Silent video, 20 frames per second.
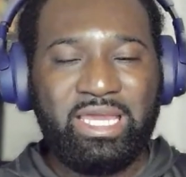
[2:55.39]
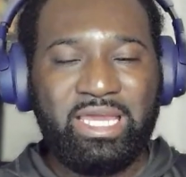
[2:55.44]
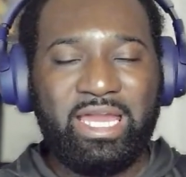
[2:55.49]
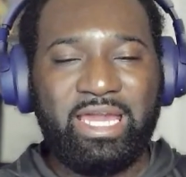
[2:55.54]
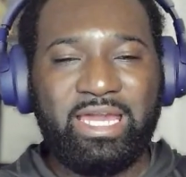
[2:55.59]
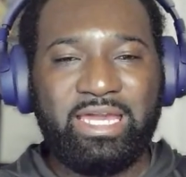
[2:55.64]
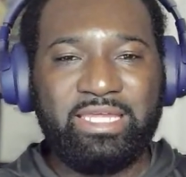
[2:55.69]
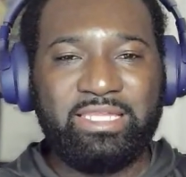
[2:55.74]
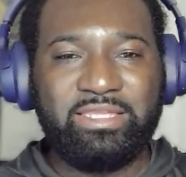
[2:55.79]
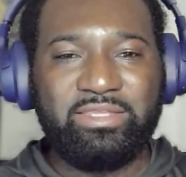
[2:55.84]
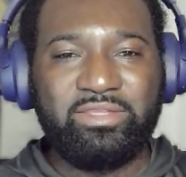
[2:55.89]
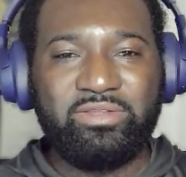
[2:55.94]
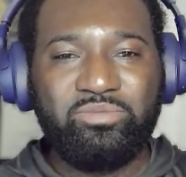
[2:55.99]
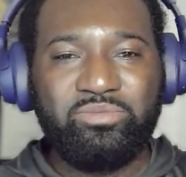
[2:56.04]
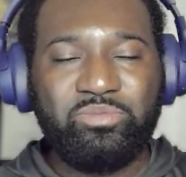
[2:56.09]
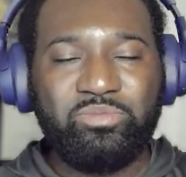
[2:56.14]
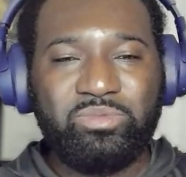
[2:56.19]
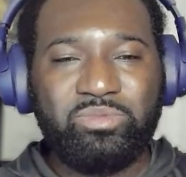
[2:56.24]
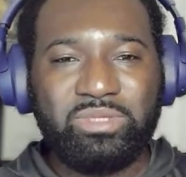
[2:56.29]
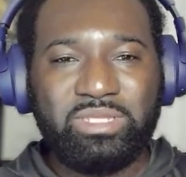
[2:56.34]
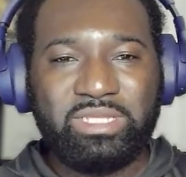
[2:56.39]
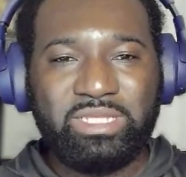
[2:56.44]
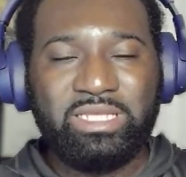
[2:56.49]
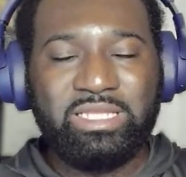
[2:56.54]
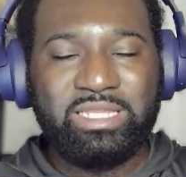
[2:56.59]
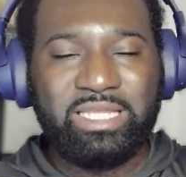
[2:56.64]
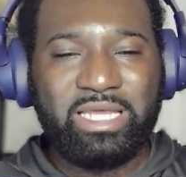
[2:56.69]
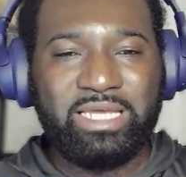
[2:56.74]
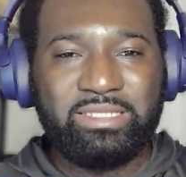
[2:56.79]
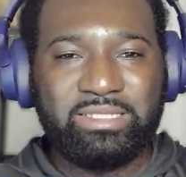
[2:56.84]
And
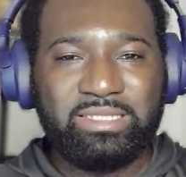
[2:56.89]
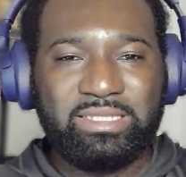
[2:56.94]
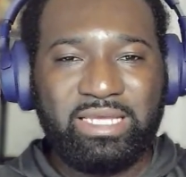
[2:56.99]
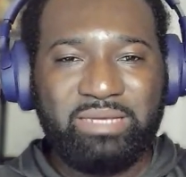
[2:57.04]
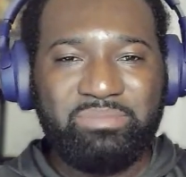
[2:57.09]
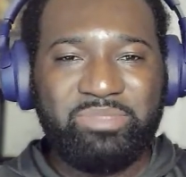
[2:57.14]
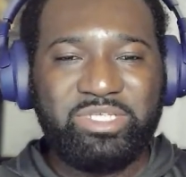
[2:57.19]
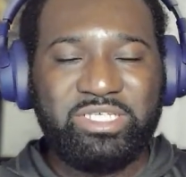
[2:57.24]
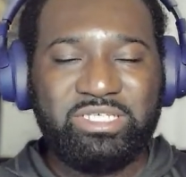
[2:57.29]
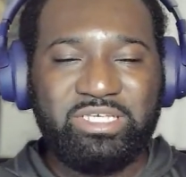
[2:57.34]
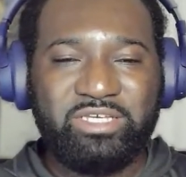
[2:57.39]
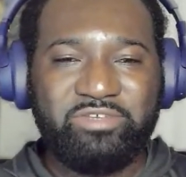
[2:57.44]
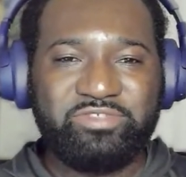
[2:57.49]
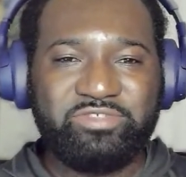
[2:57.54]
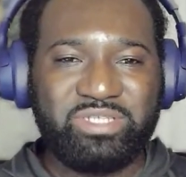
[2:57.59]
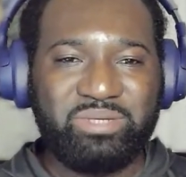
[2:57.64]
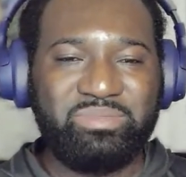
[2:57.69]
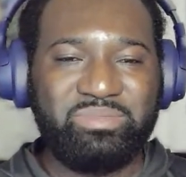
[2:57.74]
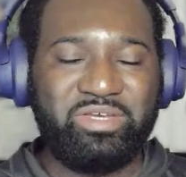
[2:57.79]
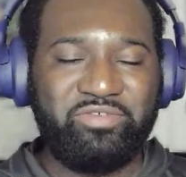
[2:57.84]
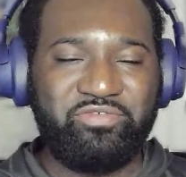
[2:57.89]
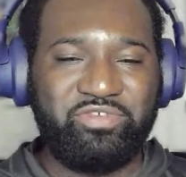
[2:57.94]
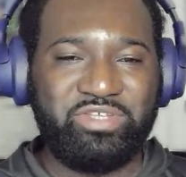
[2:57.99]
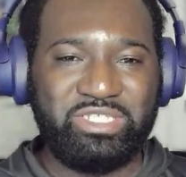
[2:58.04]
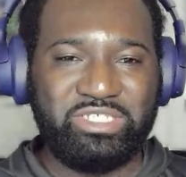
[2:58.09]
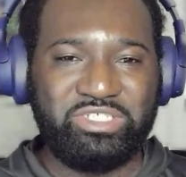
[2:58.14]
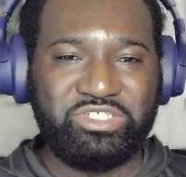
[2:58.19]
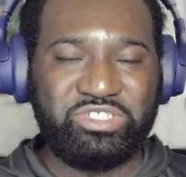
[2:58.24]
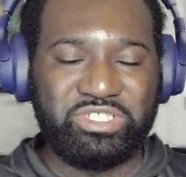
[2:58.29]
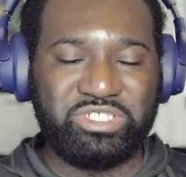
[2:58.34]
let me give some
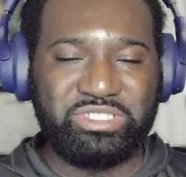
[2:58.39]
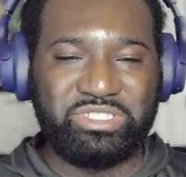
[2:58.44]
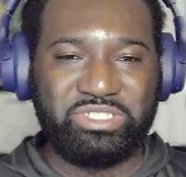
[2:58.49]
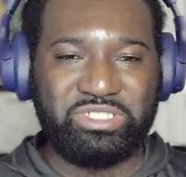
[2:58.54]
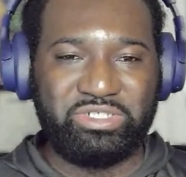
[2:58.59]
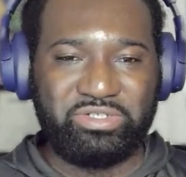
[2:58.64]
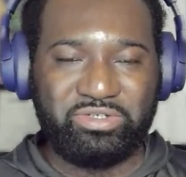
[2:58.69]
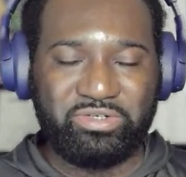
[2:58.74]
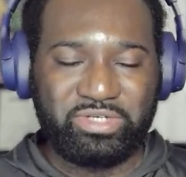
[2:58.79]
definitions here.